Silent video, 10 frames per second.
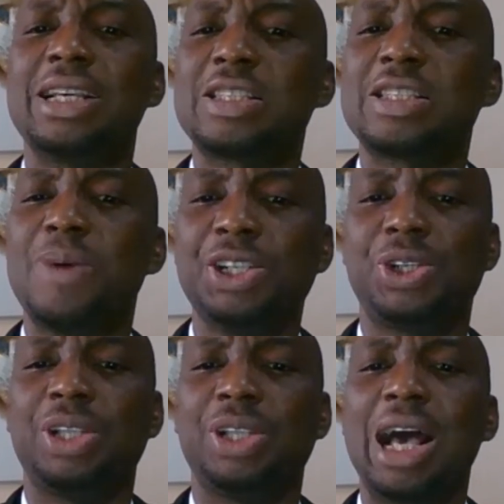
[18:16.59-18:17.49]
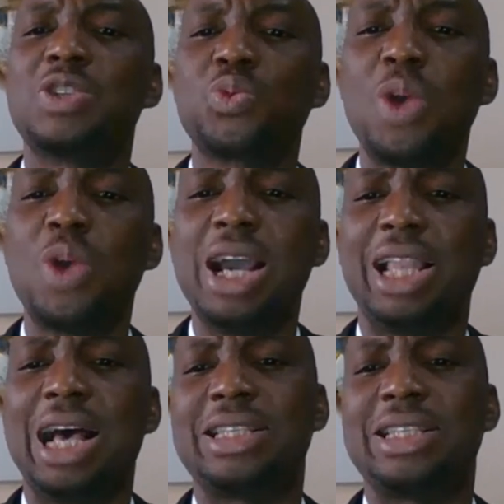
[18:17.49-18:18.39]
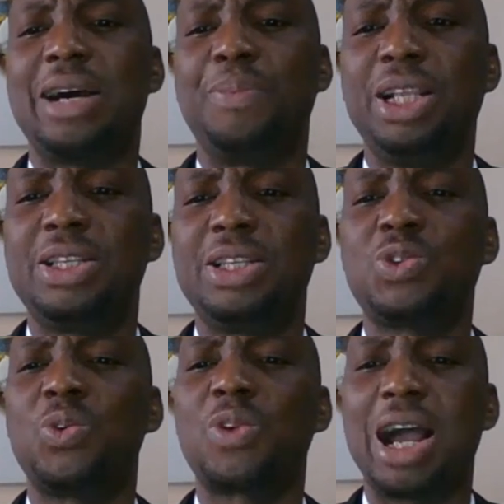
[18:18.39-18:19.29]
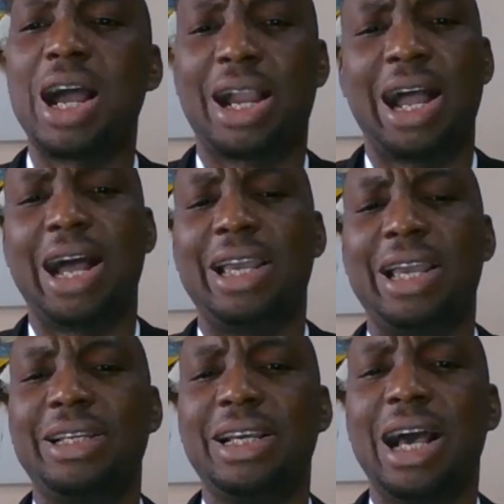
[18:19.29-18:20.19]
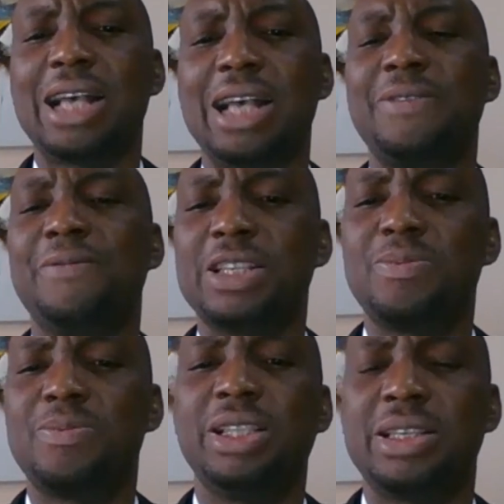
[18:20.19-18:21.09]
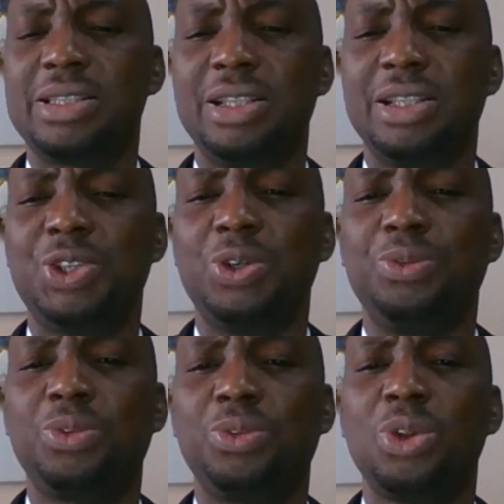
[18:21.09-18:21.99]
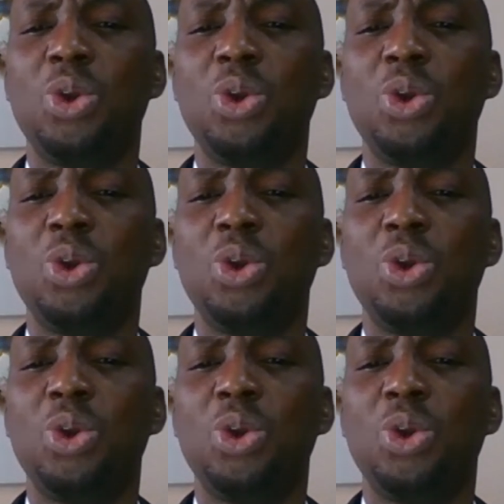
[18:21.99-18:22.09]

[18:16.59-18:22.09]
and expansion, as well as the ability to rank high as investment destination.